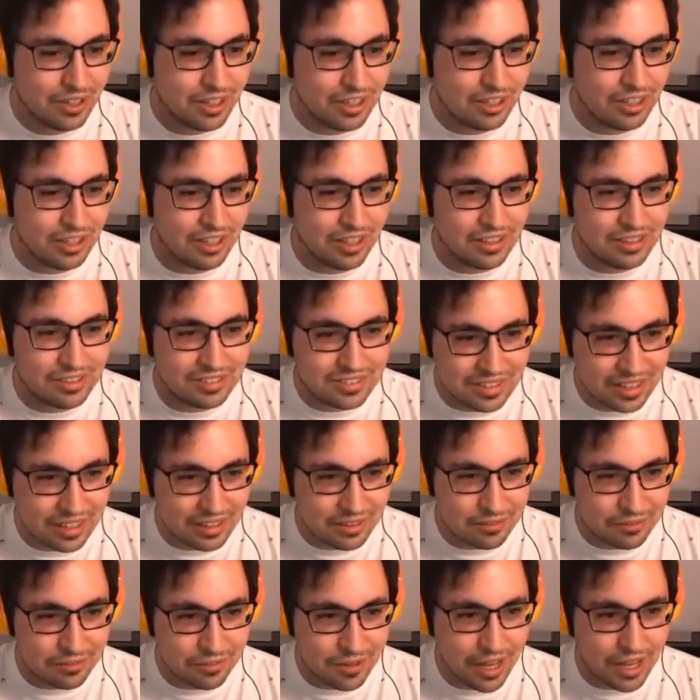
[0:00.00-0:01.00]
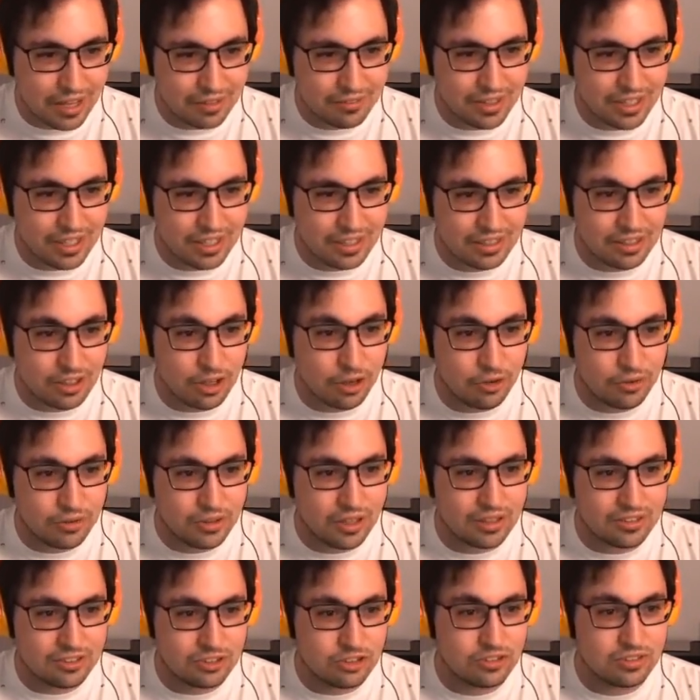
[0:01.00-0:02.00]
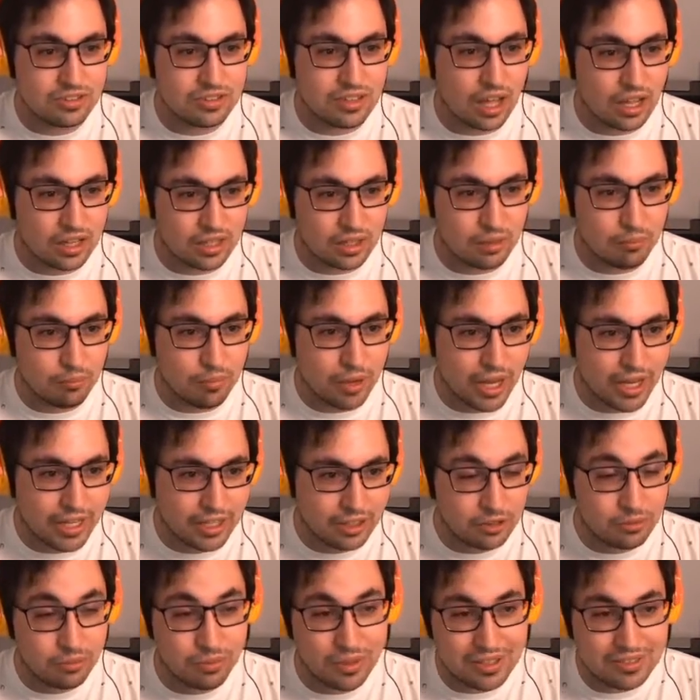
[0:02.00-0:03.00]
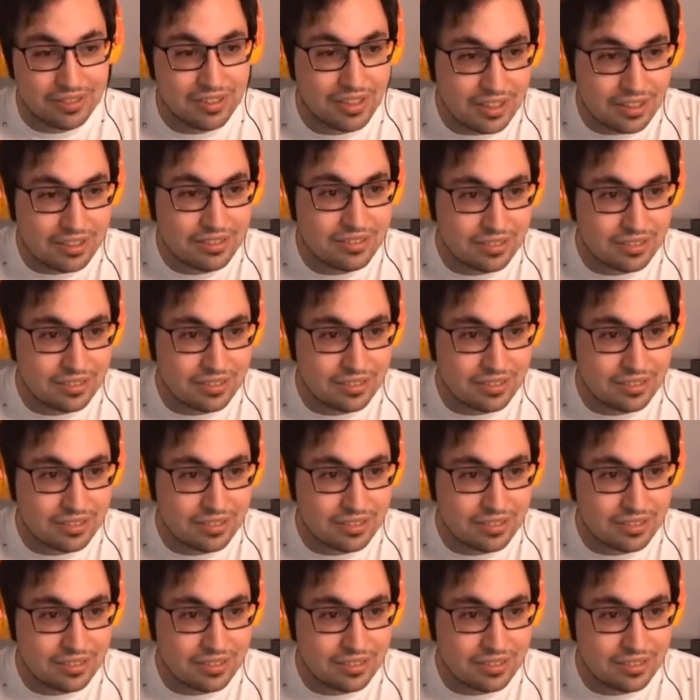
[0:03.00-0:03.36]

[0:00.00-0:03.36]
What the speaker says: So instead of having code that's just not compiled,